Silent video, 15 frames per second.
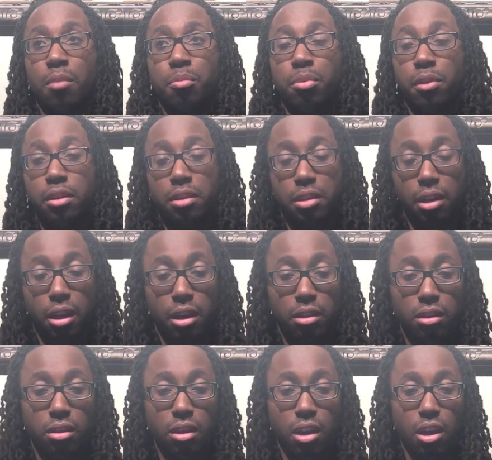
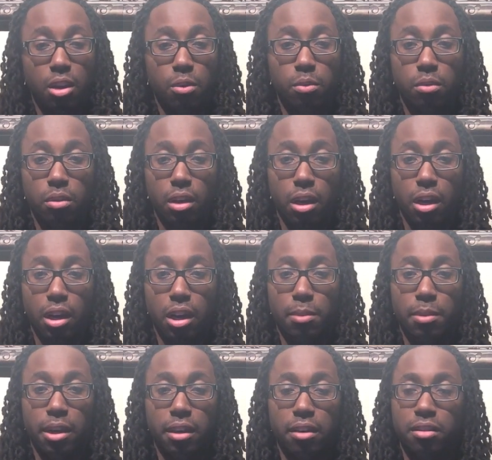Princess. And
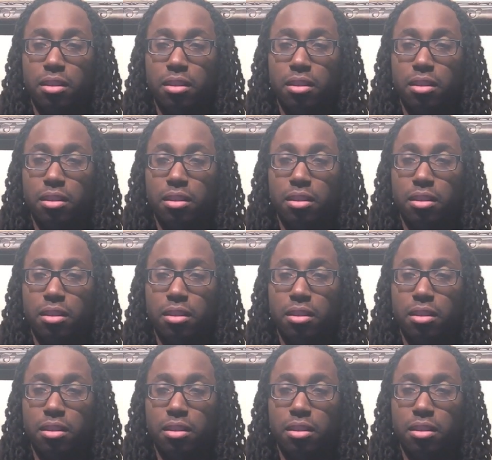I'm like,